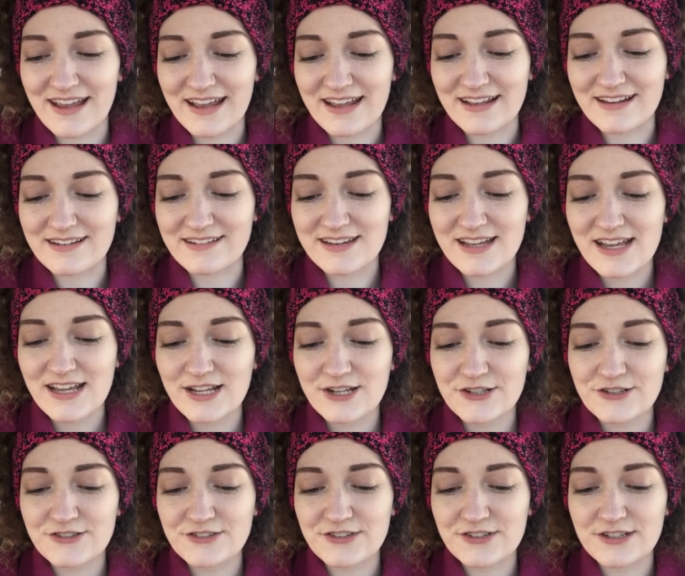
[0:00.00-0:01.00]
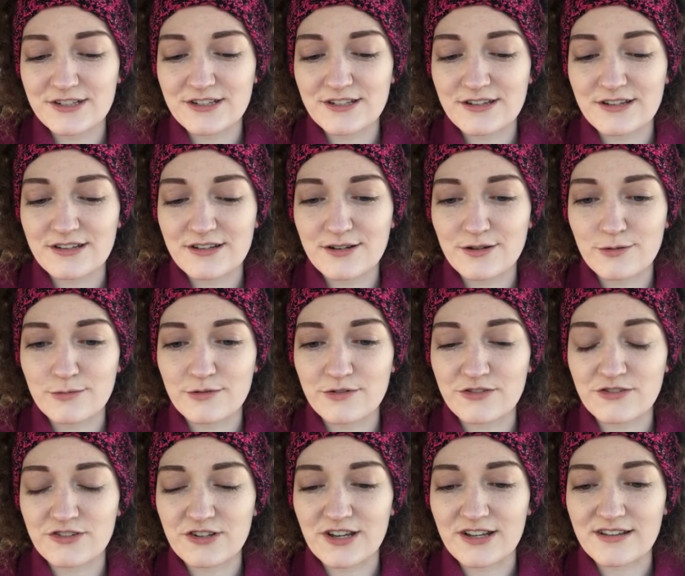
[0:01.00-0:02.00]
and she was
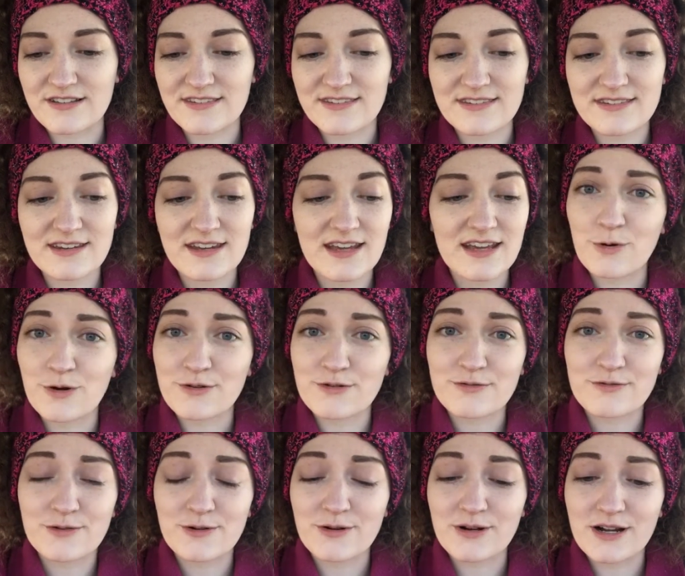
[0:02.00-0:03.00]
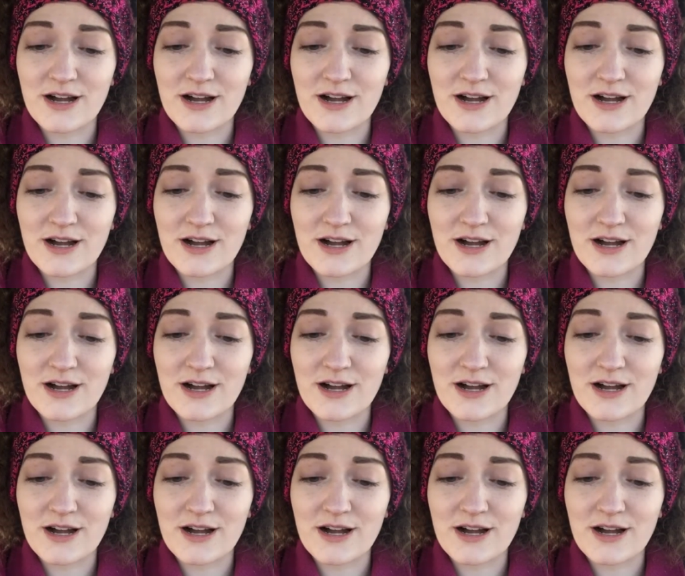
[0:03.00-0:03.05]
just wonderful,